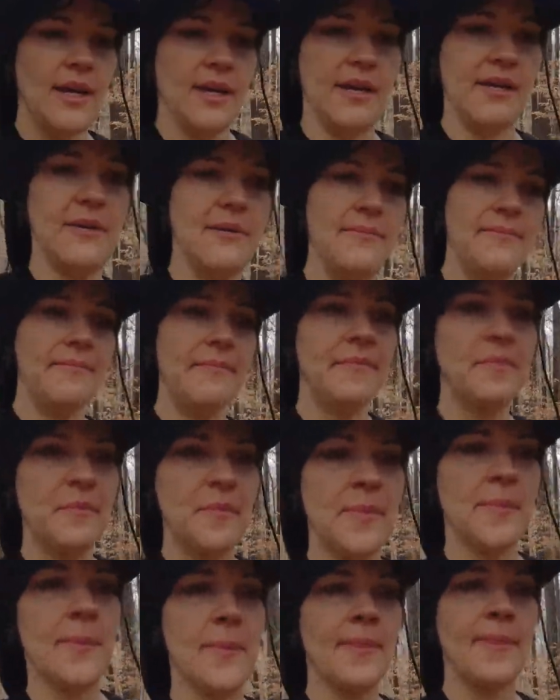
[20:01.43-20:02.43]
Um,
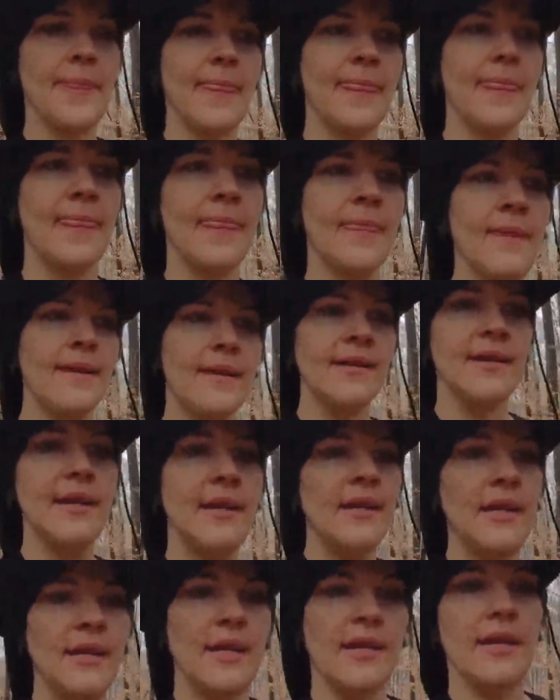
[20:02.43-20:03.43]

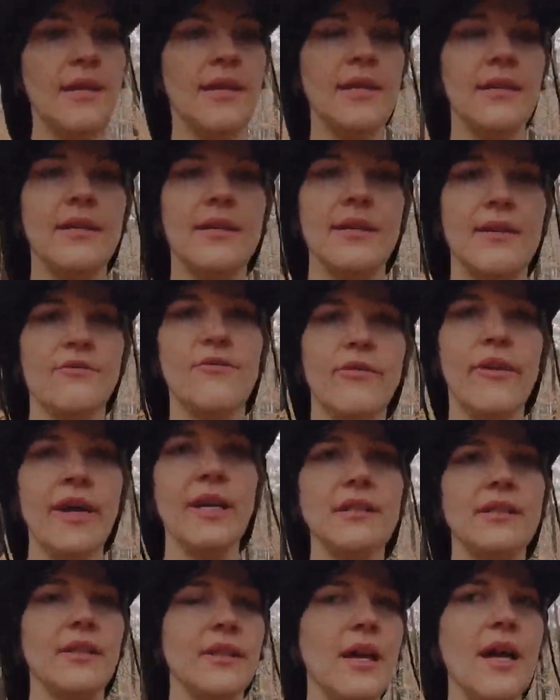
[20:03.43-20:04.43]
and in
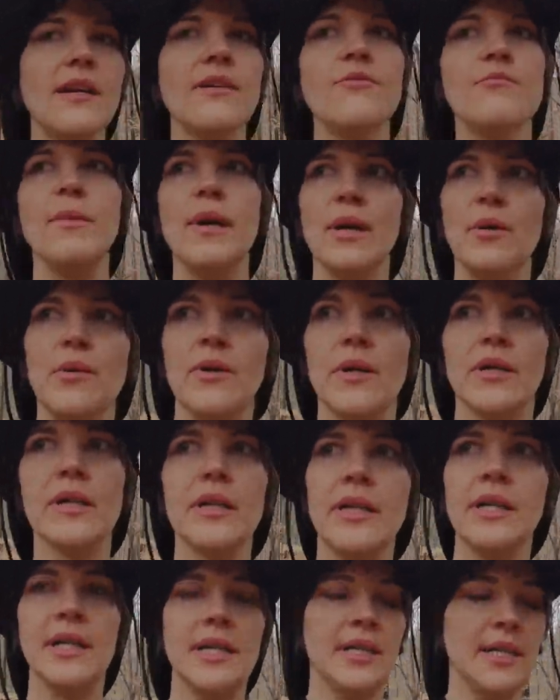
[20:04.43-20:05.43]
fact, a lot of my
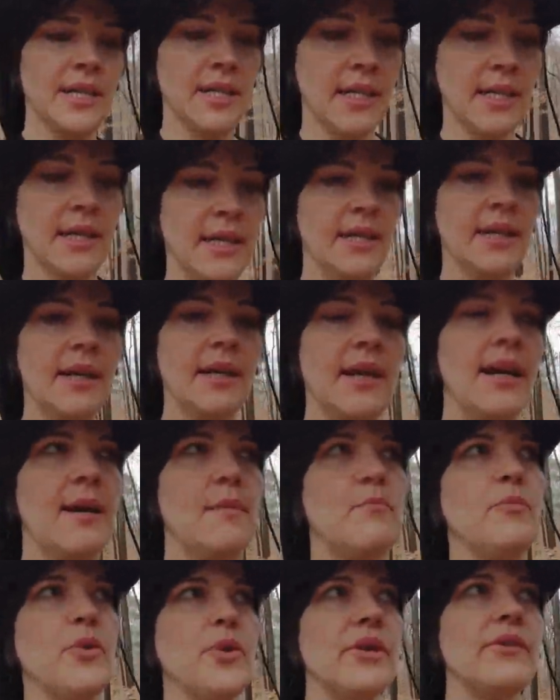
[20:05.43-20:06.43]
work
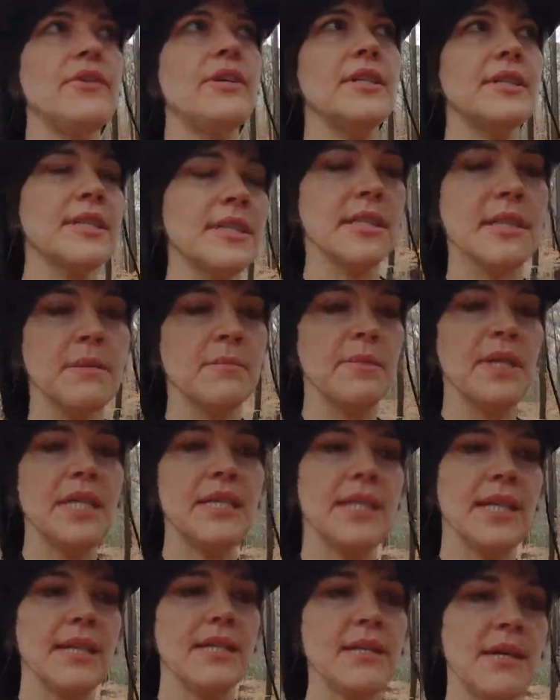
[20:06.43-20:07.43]
had previously
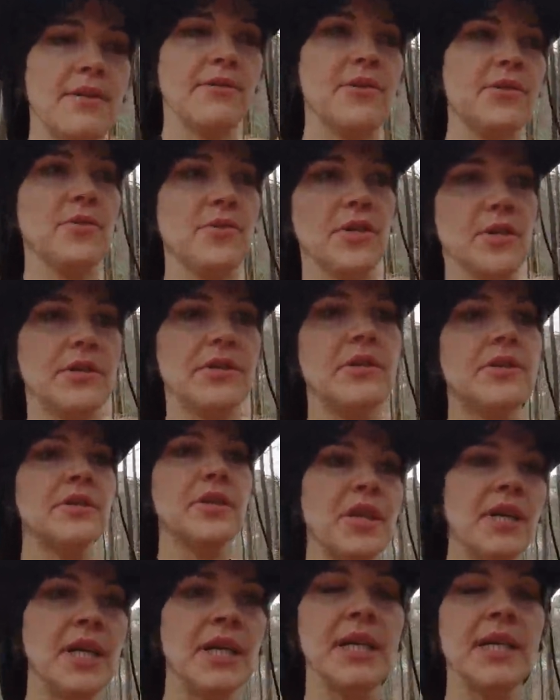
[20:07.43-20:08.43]
been done
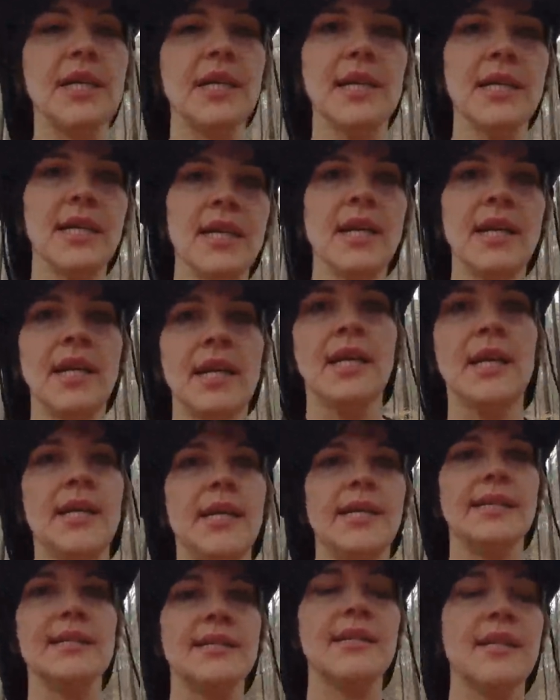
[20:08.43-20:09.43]
outdoors
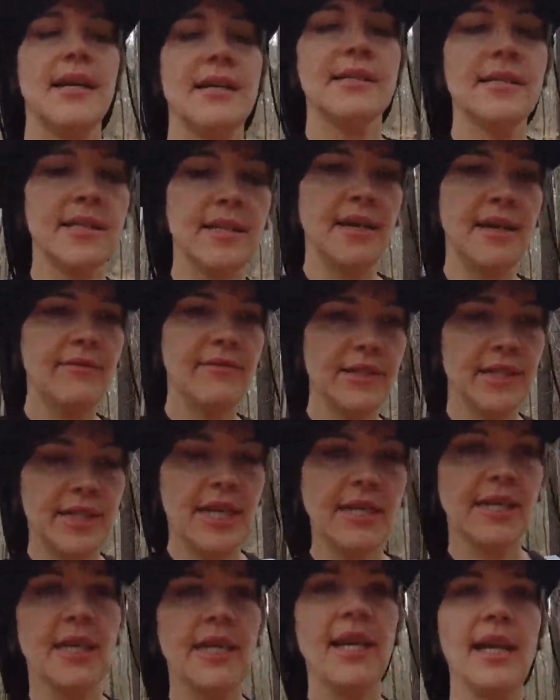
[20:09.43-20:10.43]
it's nice to have a
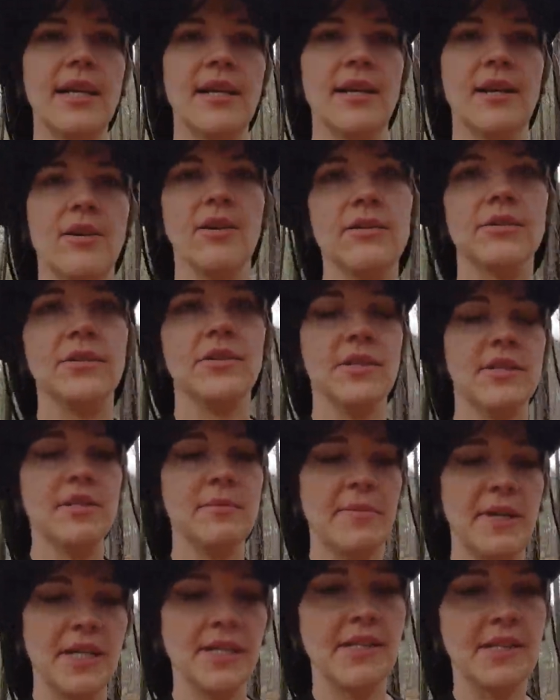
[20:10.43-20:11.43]
dedicated altar
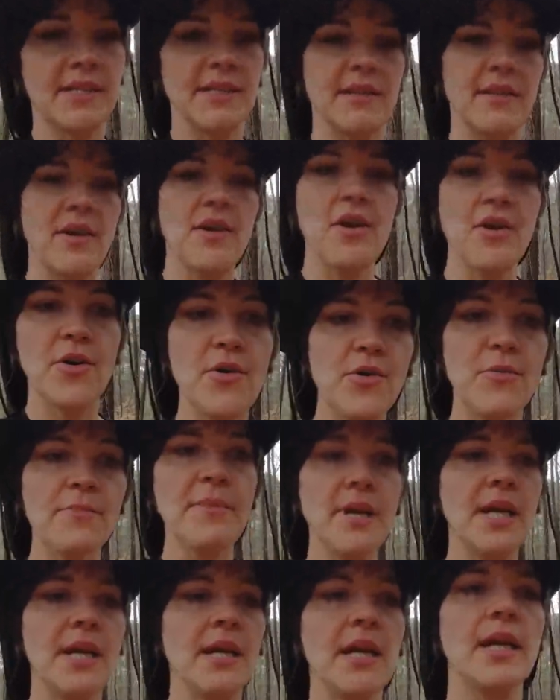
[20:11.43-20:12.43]
space in the home.
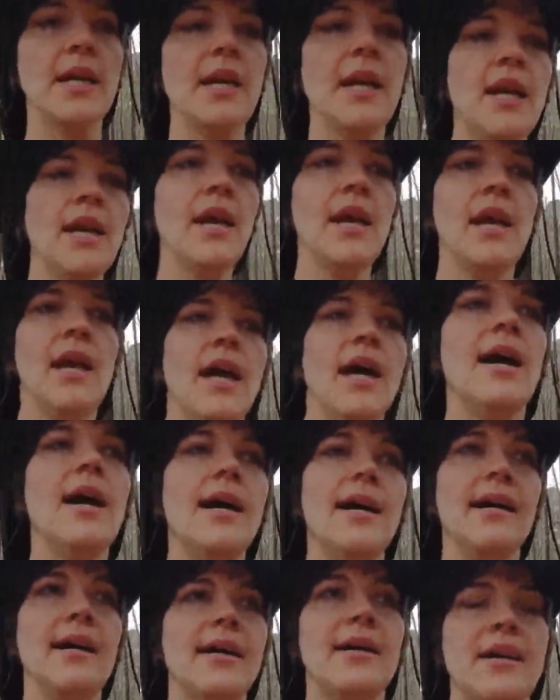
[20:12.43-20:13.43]
Uh,
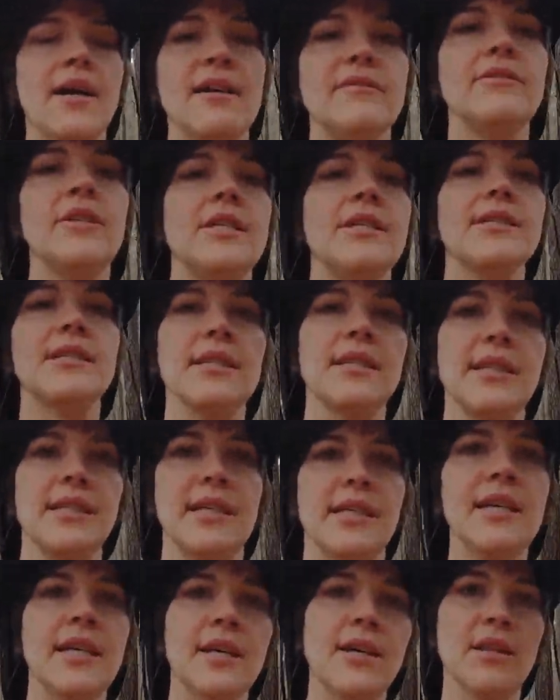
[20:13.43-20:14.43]
and
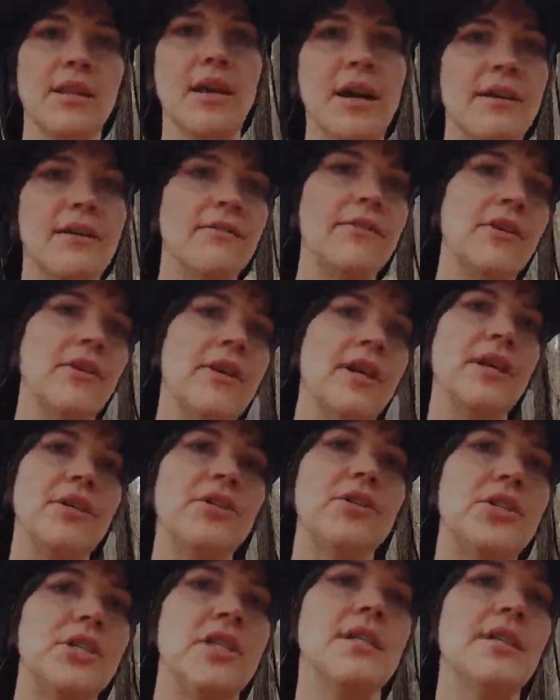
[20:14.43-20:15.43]
obviously a lot of your
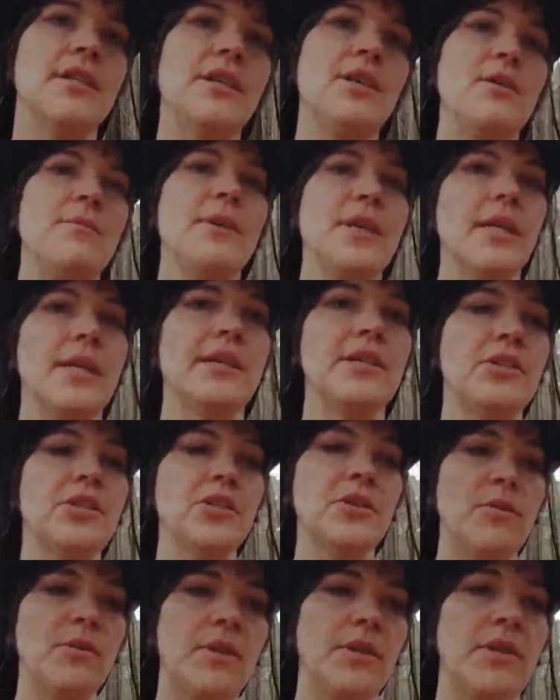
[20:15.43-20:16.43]
energy
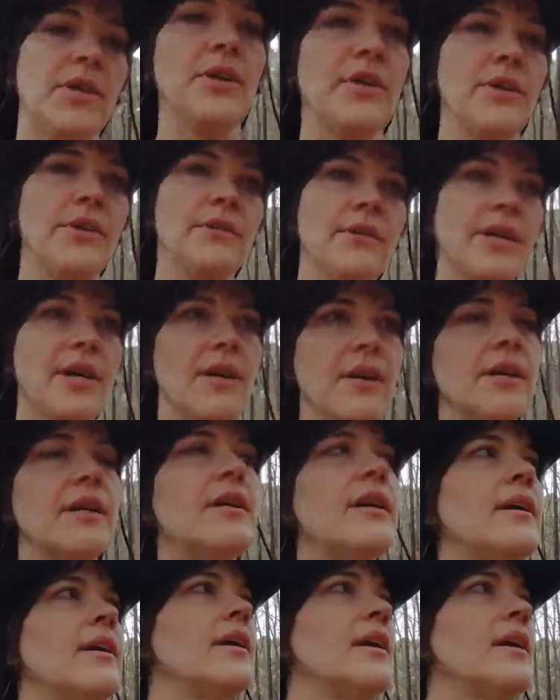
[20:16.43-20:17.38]
accumulation will occur there.